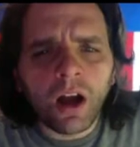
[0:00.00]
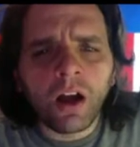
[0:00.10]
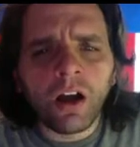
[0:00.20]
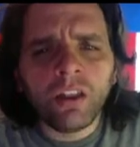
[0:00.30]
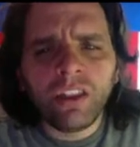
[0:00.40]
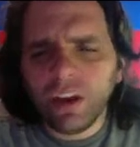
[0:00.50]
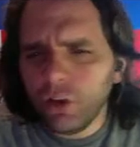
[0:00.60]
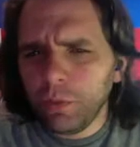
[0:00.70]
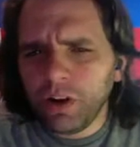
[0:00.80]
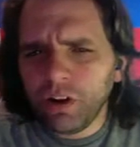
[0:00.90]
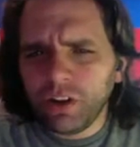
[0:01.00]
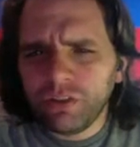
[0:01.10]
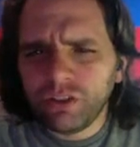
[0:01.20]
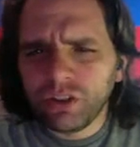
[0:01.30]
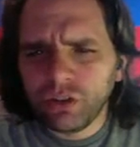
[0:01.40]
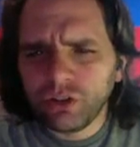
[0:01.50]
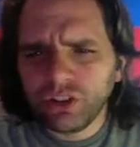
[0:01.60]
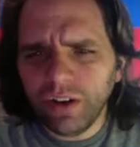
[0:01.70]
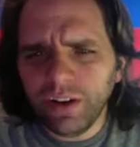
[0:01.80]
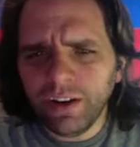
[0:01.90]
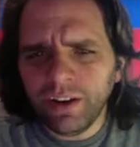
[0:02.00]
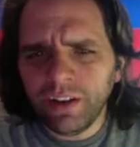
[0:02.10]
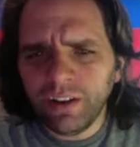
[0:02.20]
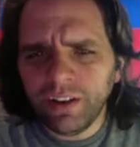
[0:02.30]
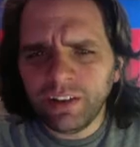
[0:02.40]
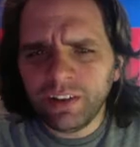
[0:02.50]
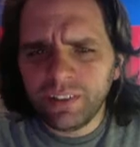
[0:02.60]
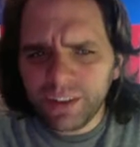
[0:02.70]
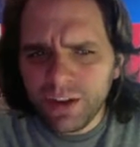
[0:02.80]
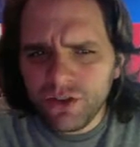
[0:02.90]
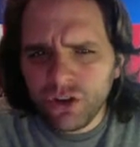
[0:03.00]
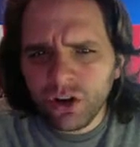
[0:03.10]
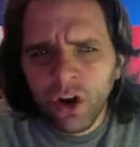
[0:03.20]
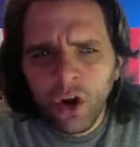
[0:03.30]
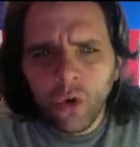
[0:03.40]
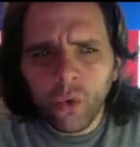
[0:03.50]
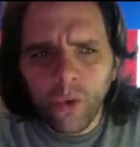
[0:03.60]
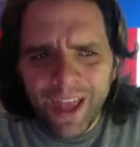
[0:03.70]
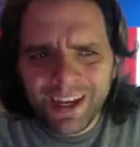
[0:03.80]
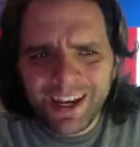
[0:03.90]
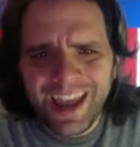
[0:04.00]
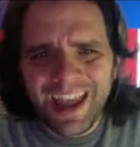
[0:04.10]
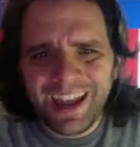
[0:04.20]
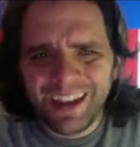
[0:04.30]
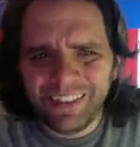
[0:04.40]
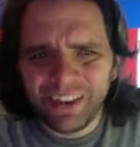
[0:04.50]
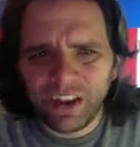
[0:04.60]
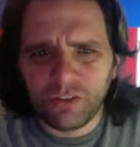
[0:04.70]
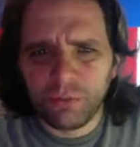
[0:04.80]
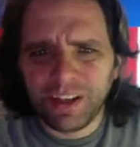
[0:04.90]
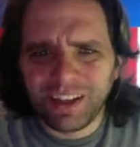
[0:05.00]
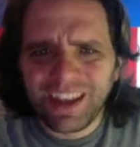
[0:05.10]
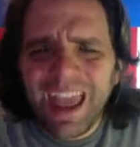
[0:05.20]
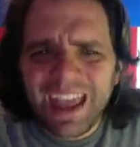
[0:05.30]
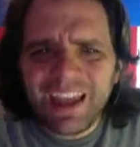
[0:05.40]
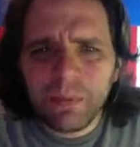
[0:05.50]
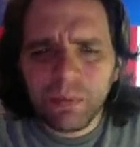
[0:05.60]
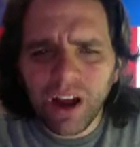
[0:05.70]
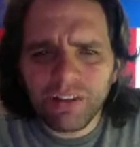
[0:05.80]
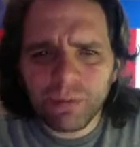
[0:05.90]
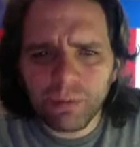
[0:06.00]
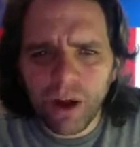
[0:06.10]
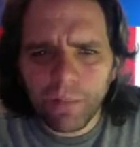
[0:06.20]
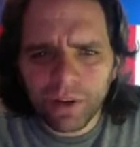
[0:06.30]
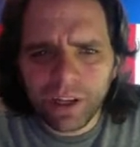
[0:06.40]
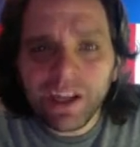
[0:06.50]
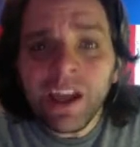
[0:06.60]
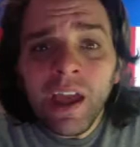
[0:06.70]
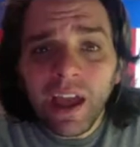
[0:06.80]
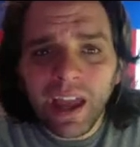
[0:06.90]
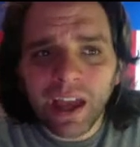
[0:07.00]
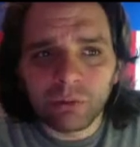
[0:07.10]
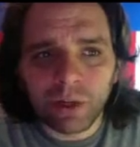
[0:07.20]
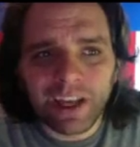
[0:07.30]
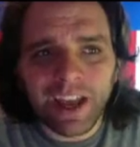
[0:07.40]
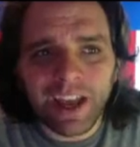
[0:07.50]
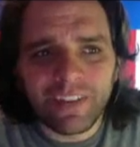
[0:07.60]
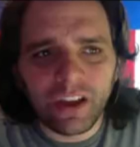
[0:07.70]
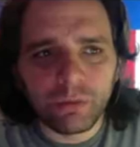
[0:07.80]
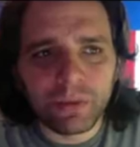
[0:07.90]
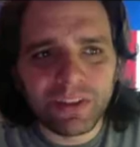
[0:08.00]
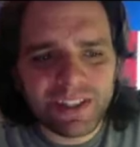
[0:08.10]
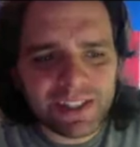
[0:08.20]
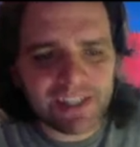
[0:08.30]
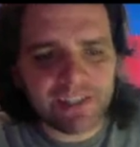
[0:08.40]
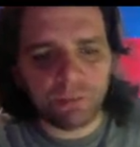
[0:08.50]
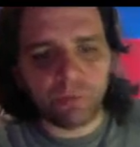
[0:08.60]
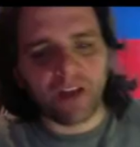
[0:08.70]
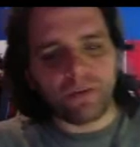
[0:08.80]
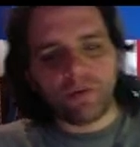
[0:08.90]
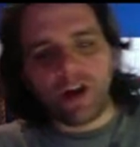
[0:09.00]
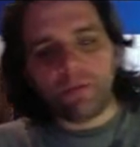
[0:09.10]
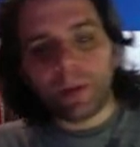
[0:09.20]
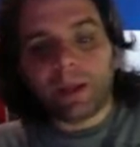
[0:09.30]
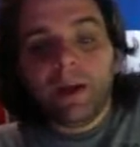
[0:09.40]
The other part of search is seizure. When can the government take private property, and when can the government seize private property?